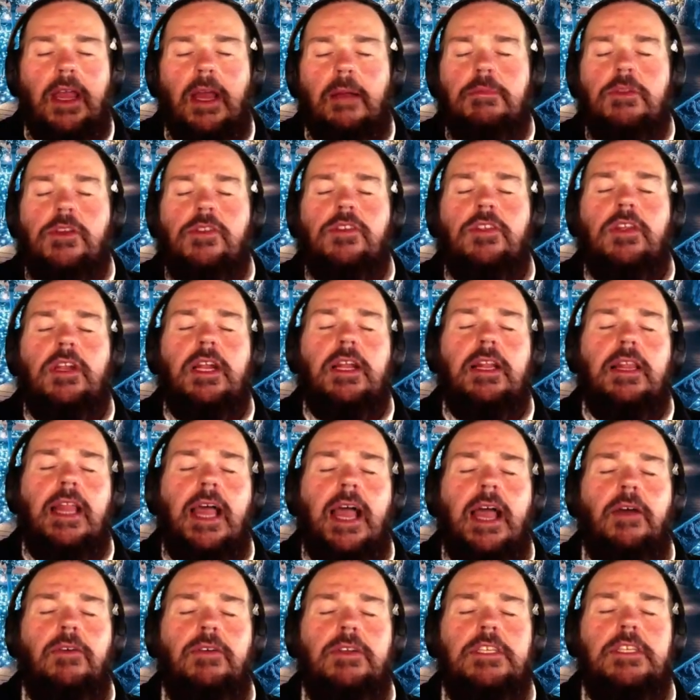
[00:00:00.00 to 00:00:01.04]
I'm just going to
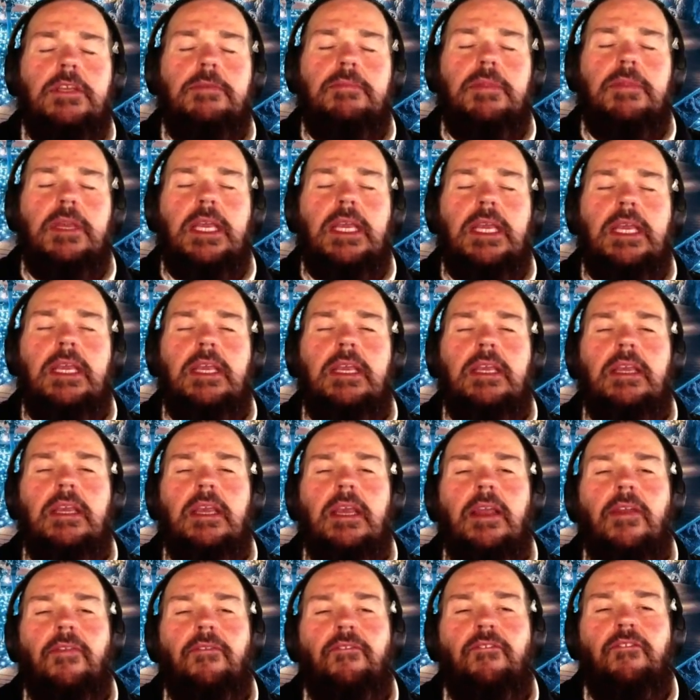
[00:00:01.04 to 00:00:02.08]
allow it to be
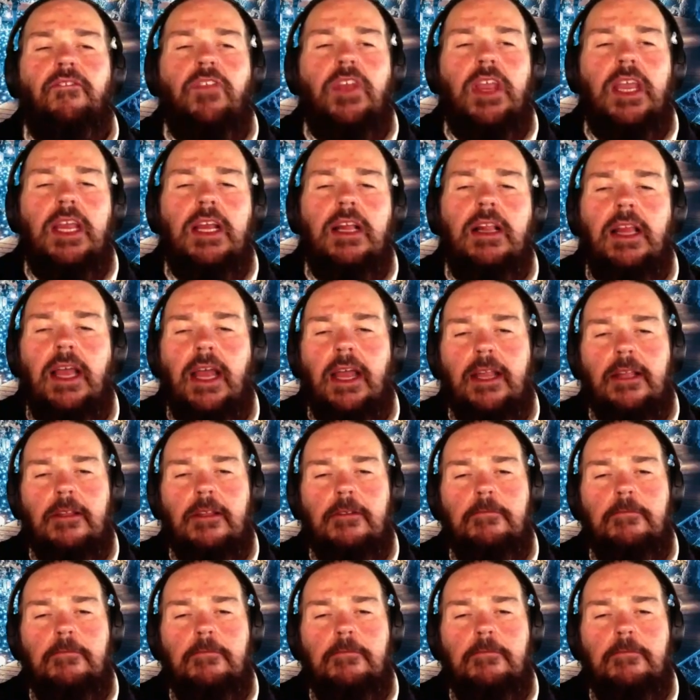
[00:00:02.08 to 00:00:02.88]
and feel it.